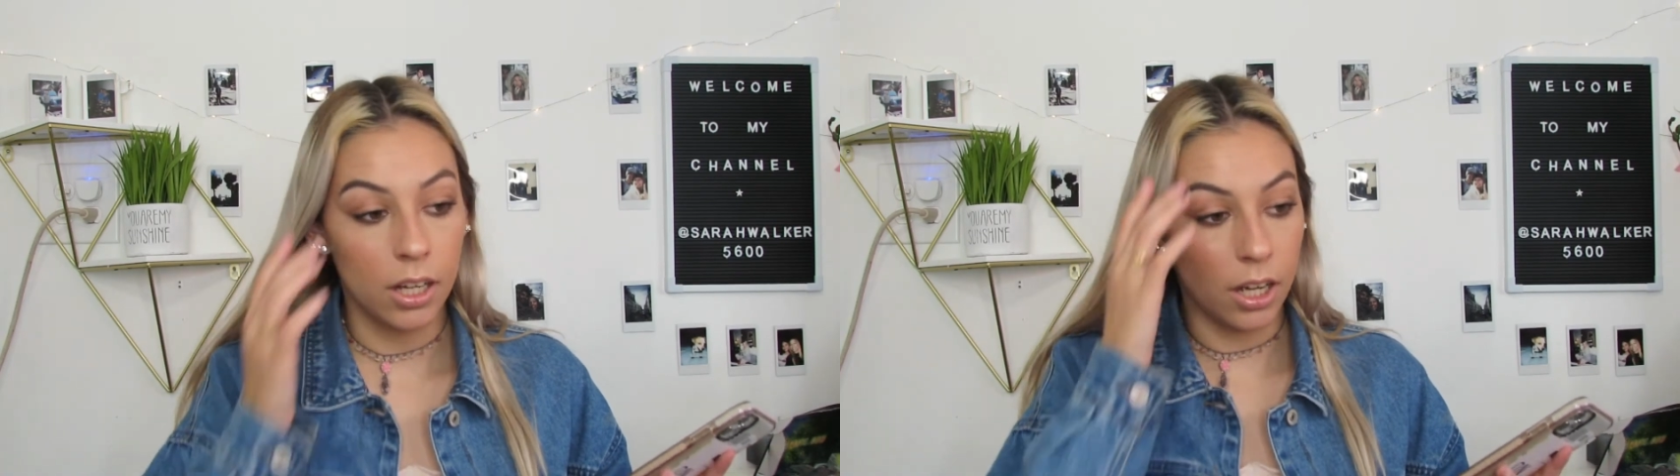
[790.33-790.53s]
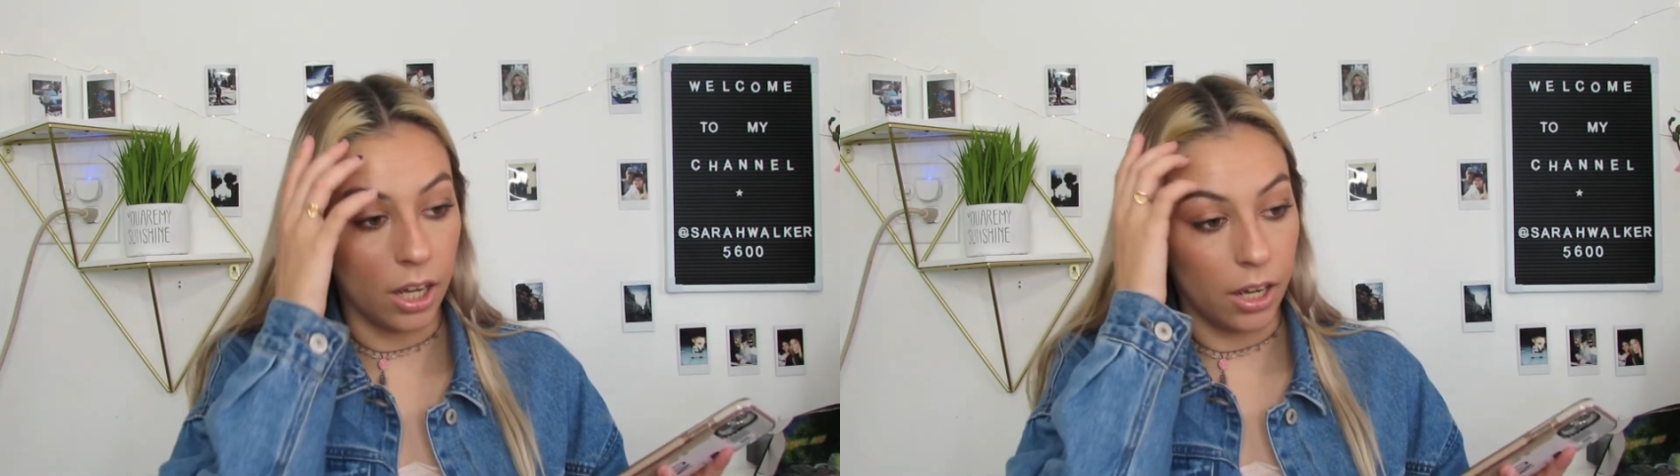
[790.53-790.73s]

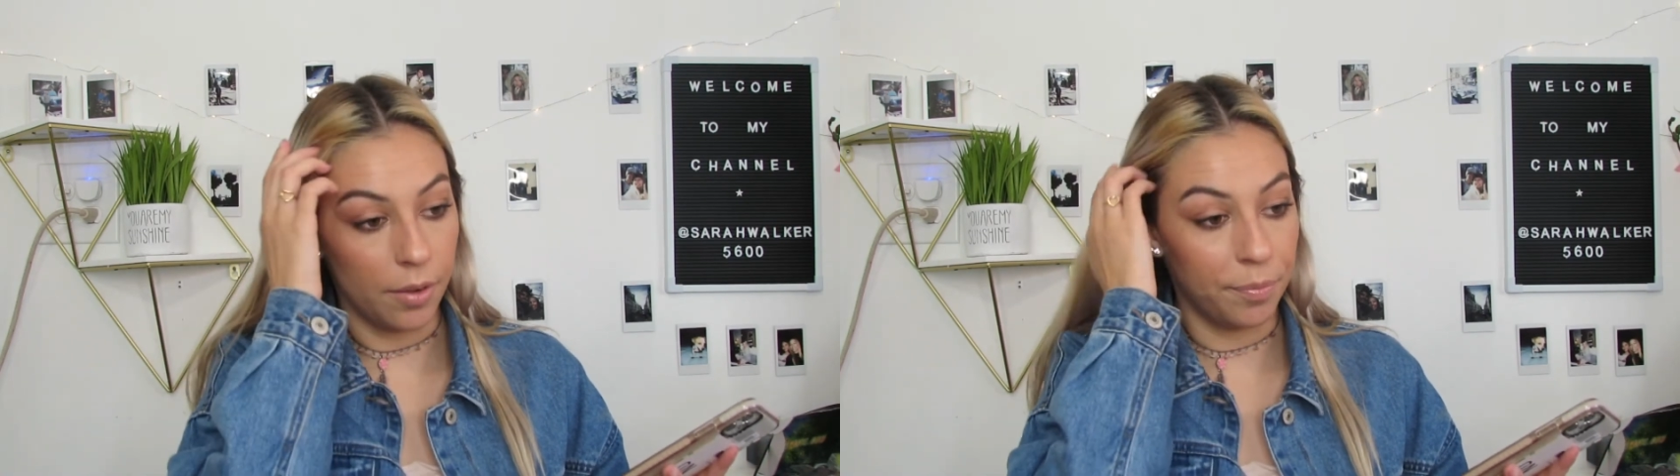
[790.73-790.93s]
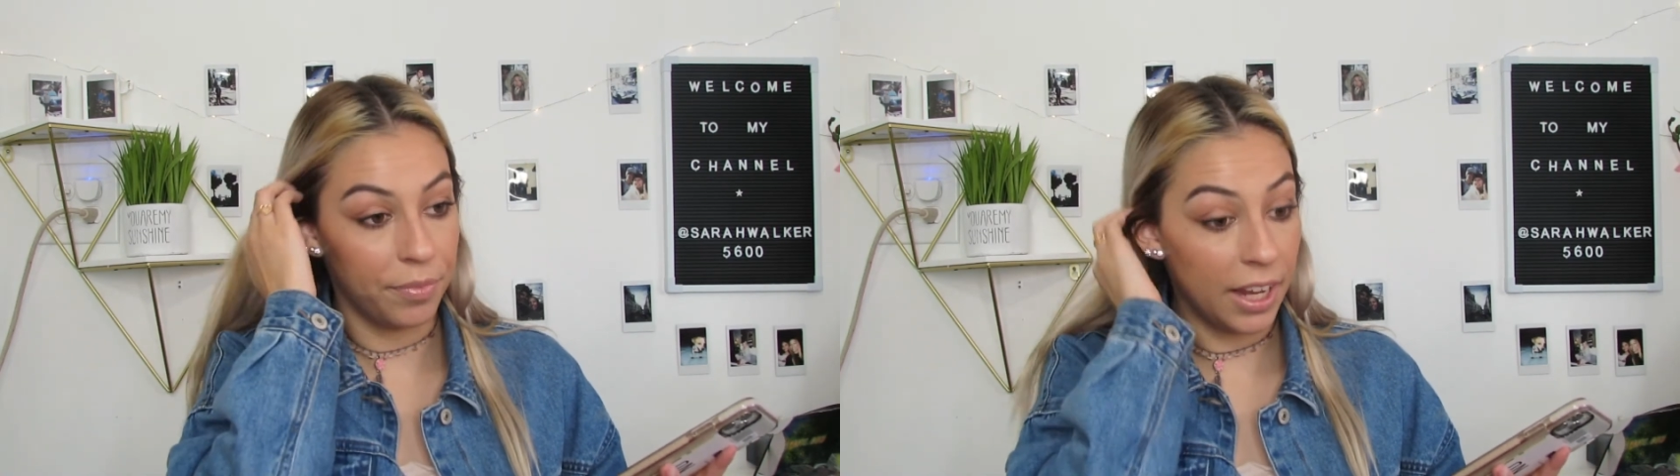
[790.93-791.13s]

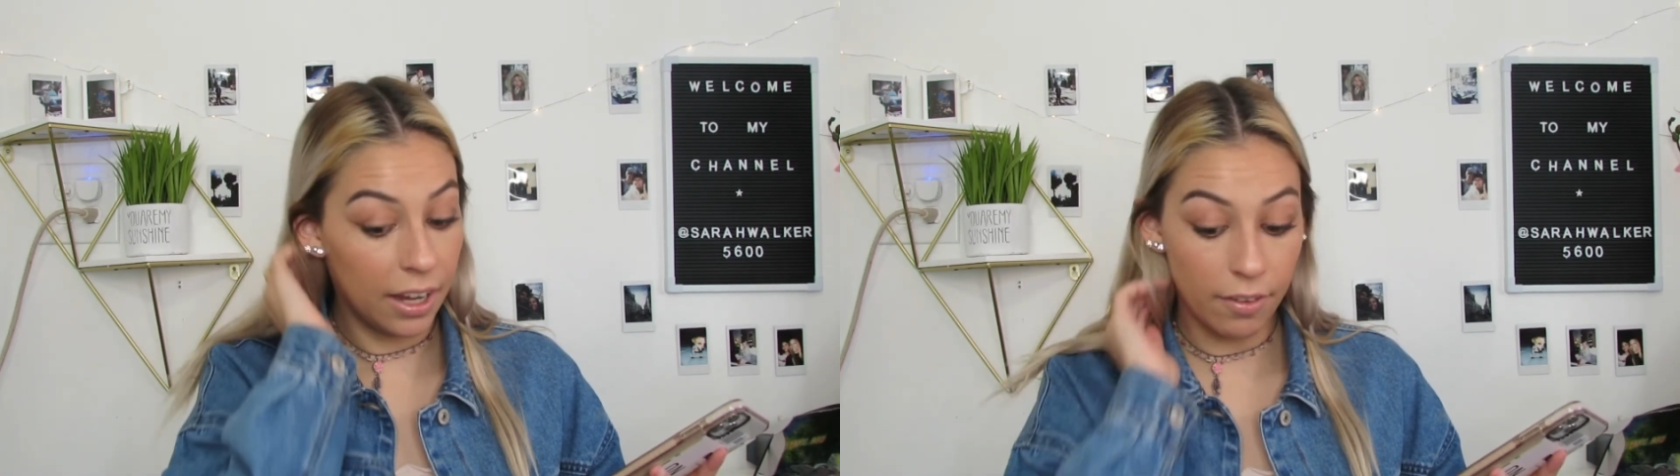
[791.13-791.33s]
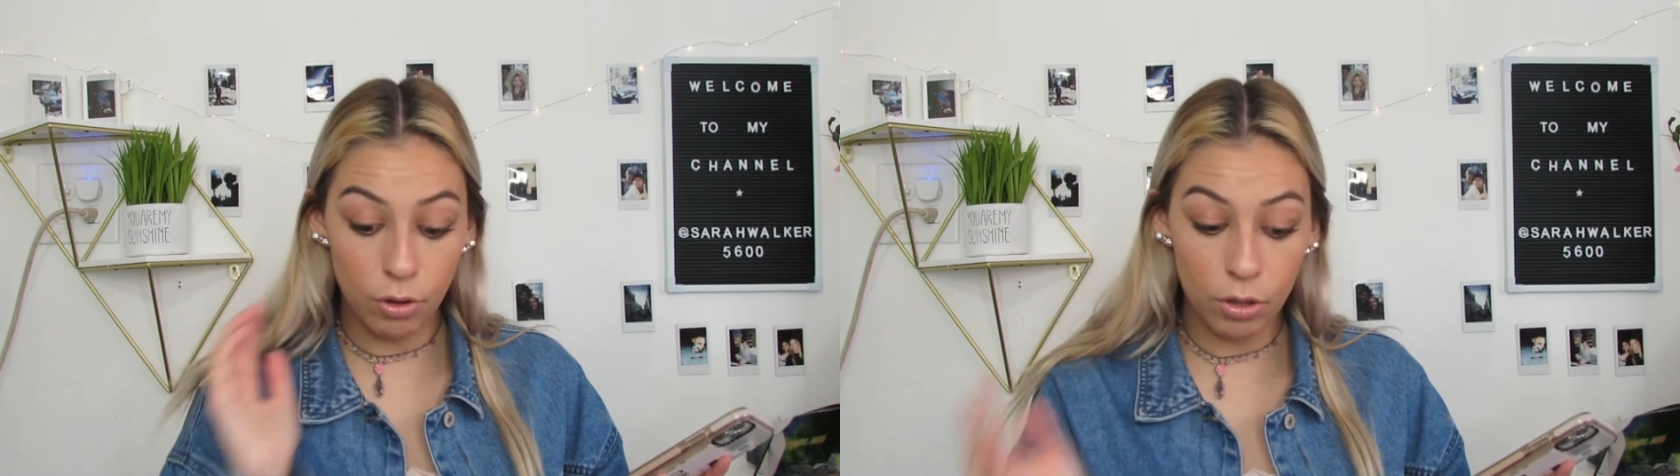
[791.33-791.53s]
Um, they,
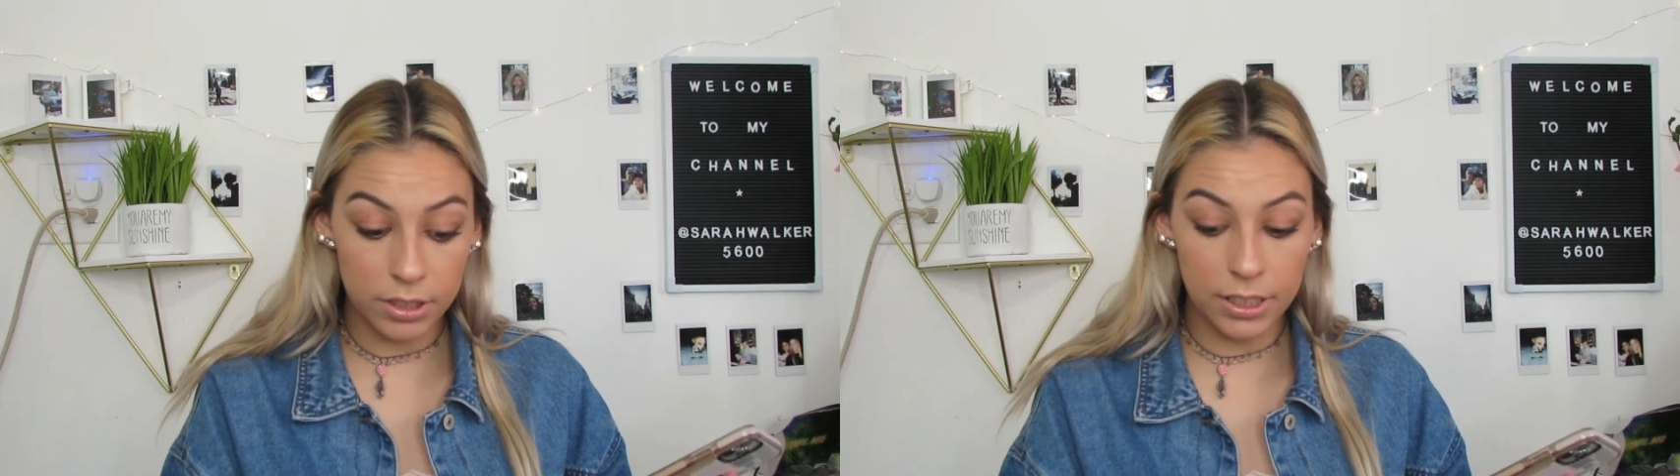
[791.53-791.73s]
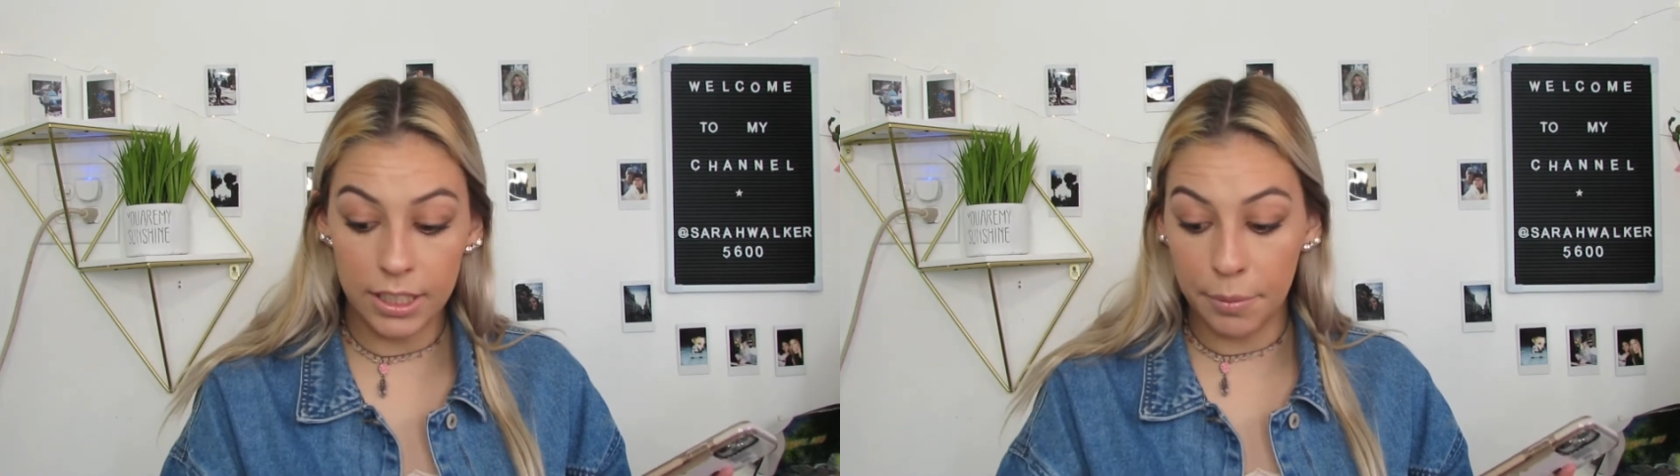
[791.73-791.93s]
of
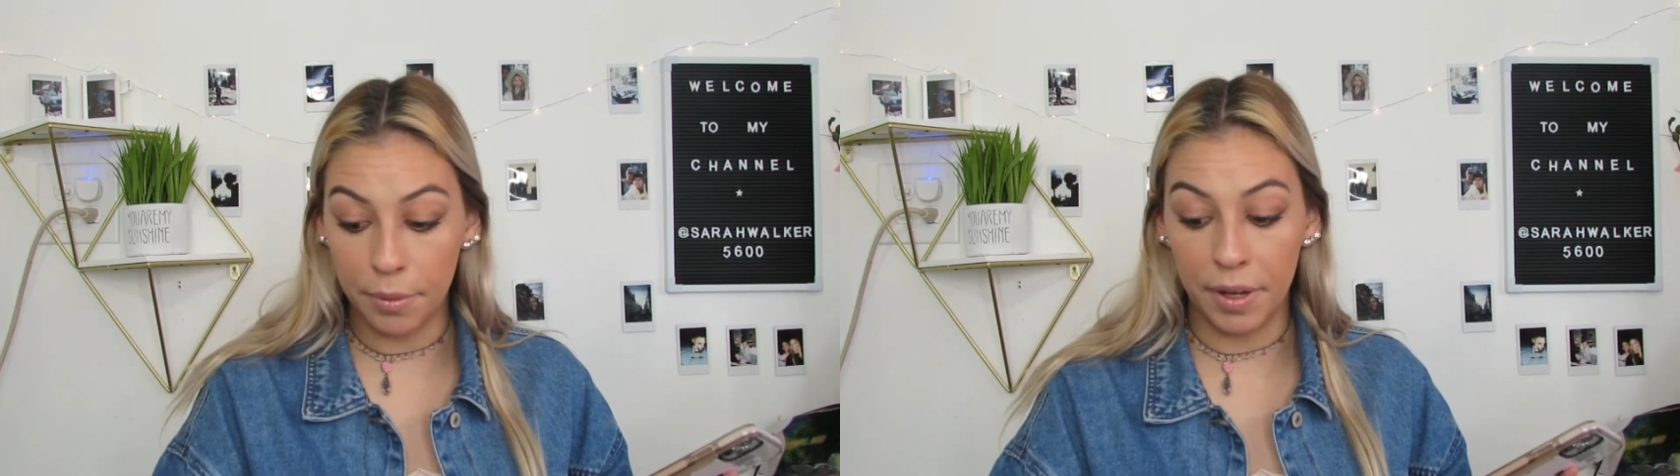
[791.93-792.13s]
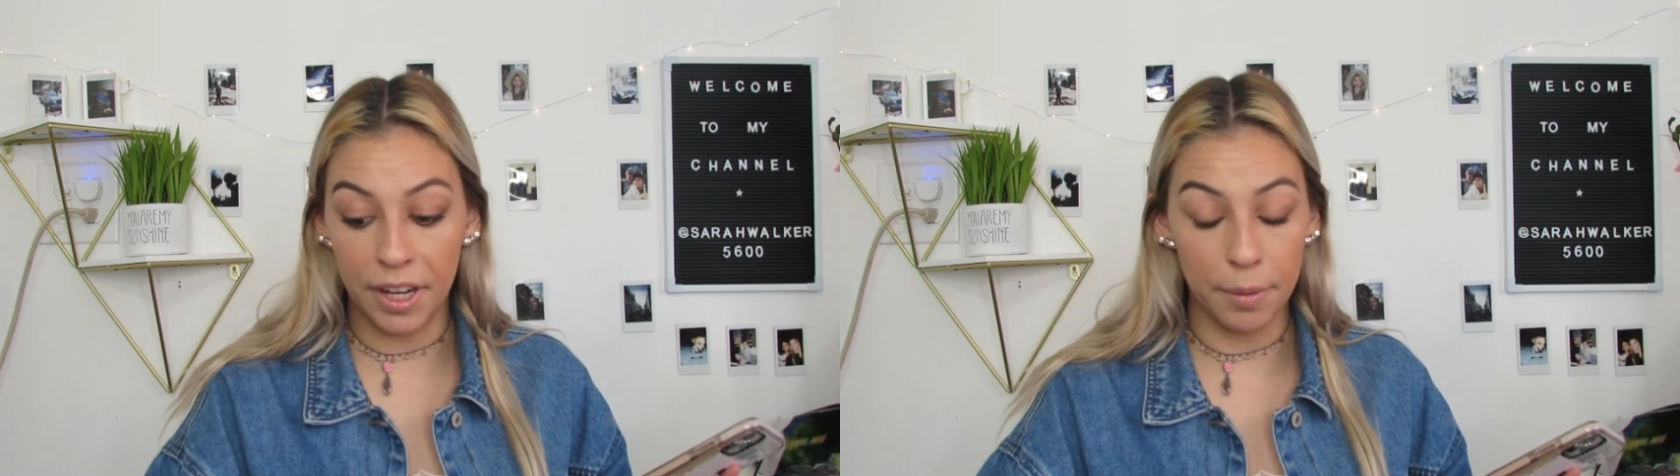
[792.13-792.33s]
course, did give me
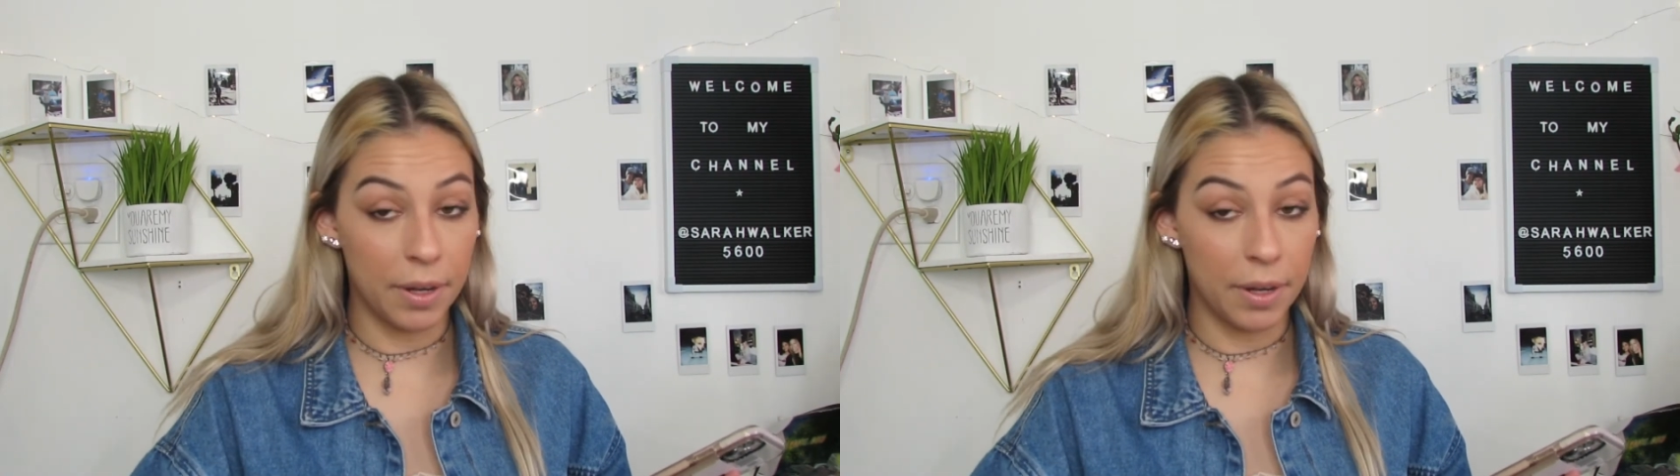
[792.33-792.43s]
makeup,